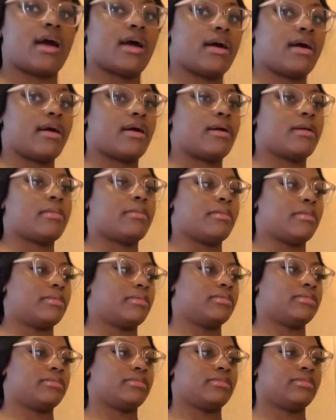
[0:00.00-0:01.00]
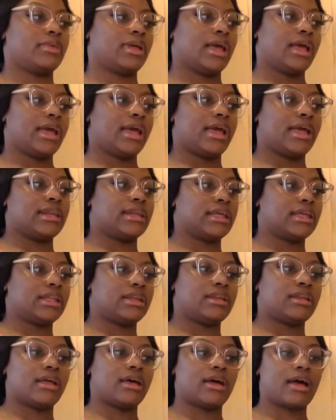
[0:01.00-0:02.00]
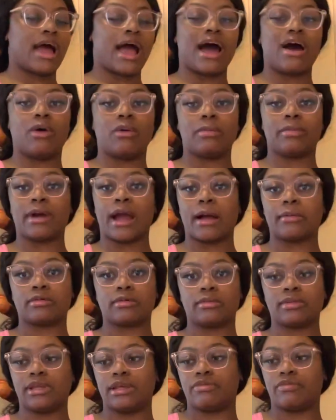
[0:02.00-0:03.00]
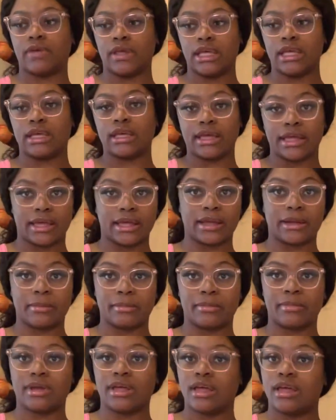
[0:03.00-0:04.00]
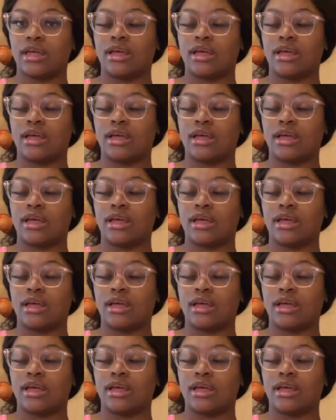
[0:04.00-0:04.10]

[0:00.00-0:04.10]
And then I'll probably feed him